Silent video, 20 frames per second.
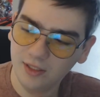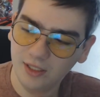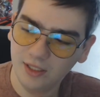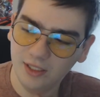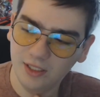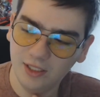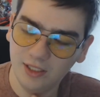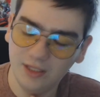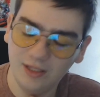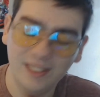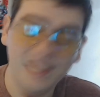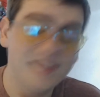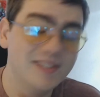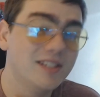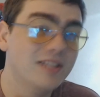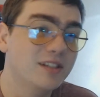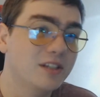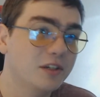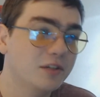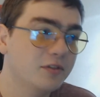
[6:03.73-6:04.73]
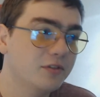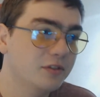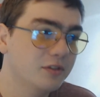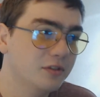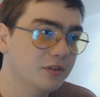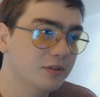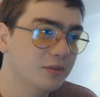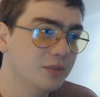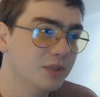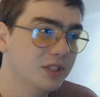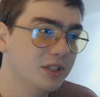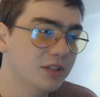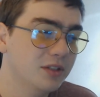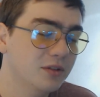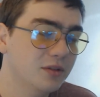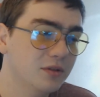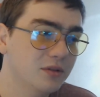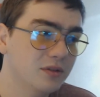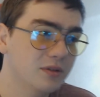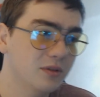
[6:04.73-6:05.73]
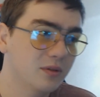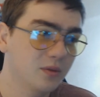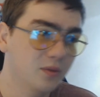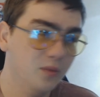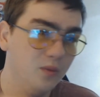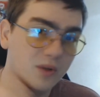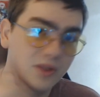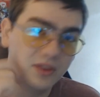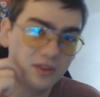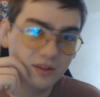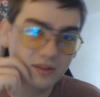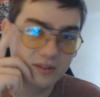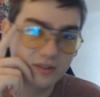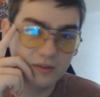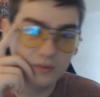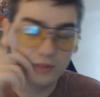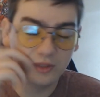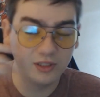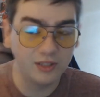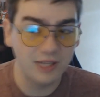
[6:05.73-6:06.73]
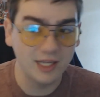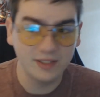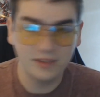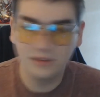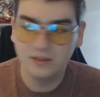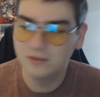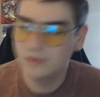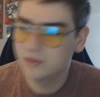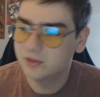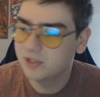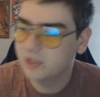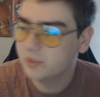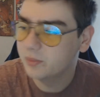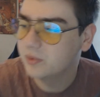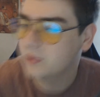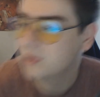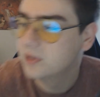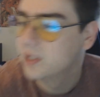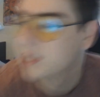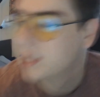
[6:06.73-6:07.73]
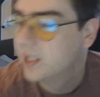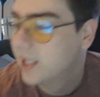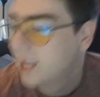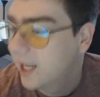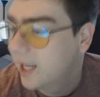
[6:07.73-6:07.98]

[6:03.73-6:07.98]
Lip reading: lends itself to being used with glasses, for example, I